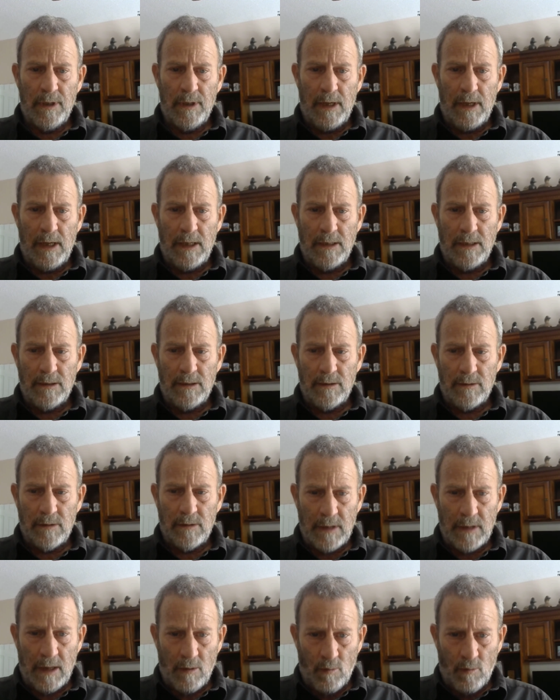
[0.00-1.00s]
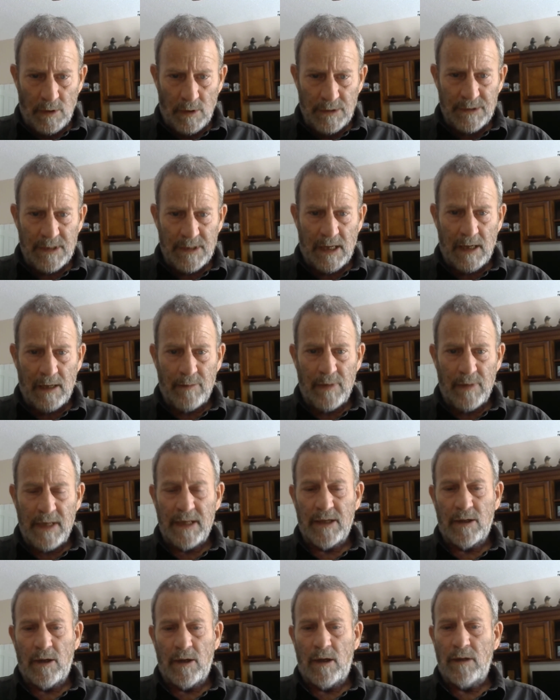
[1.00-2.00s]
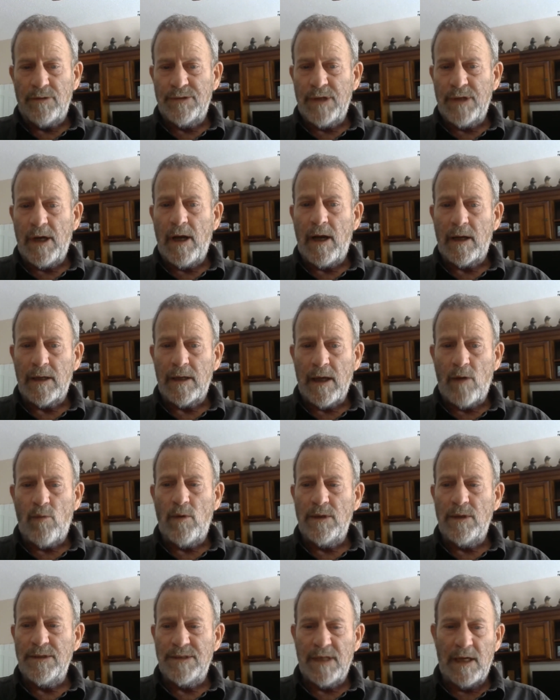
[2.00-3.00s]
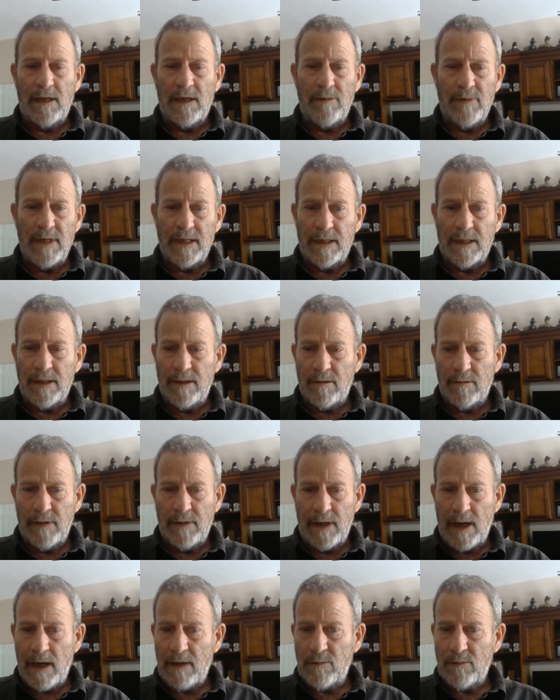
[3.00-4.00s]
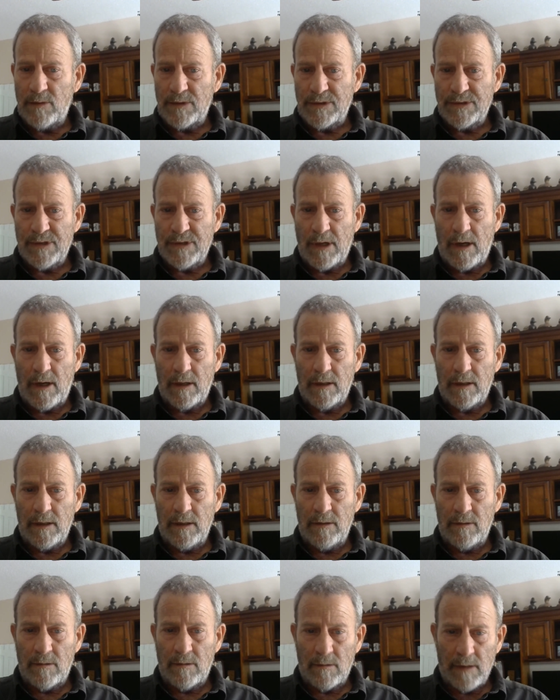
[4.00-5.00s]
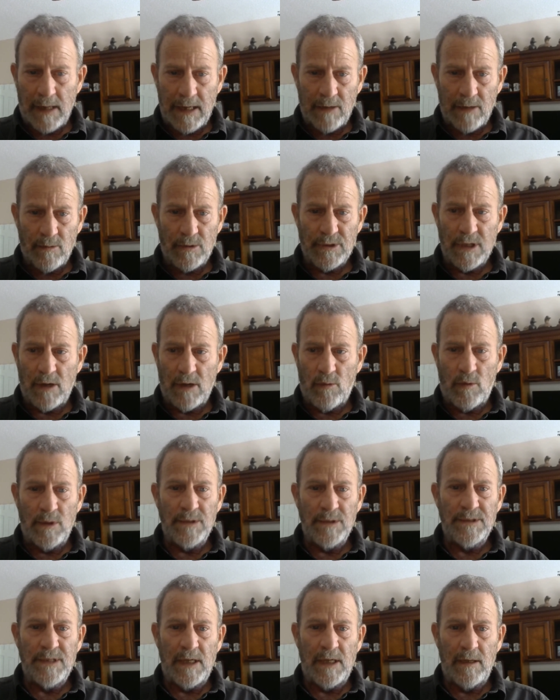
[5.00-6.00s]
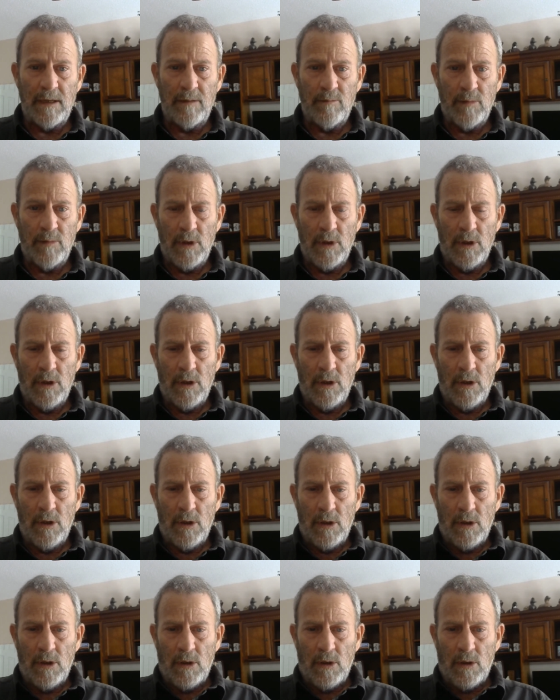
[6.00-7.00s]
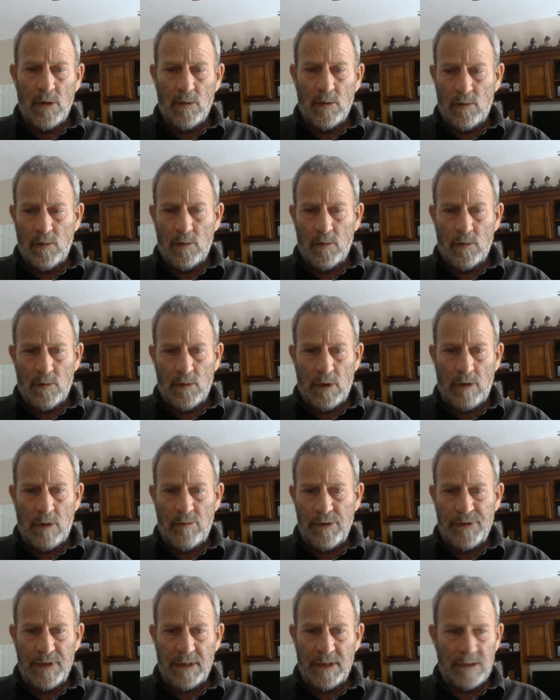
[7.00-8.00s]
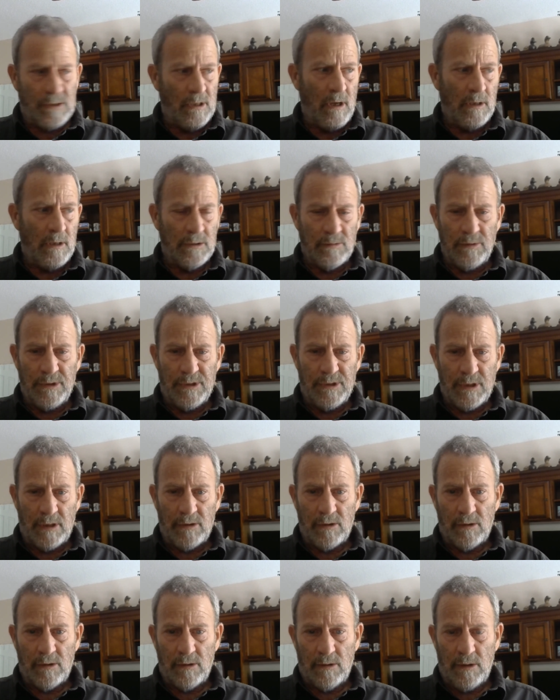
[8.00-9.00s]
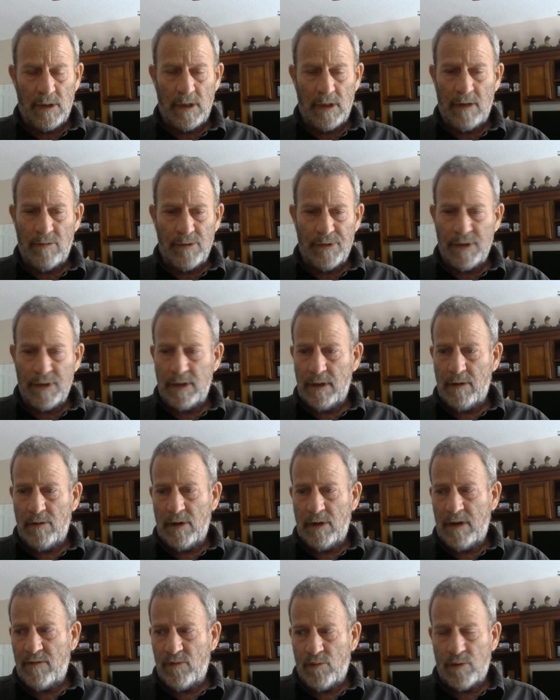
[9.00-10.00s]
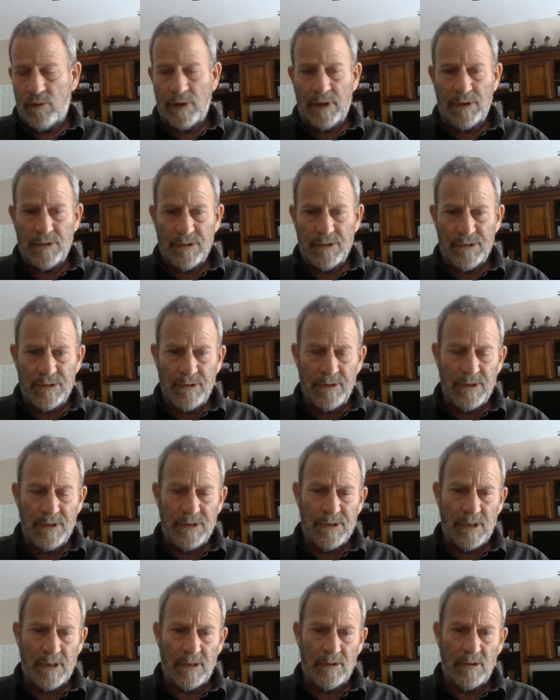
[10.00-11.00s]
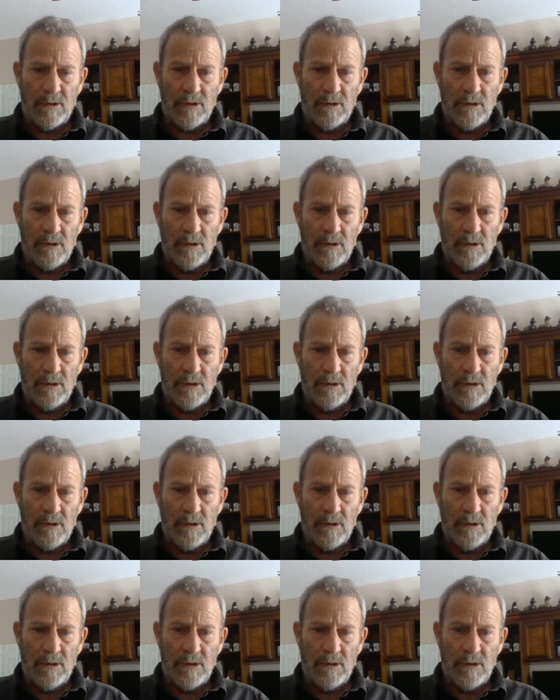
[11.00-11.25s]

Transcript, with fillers: And at one time, they could all talk. At one time, they could hear the animals talk in their language. At one time, everything talked to each other and everything and everyone understood each other.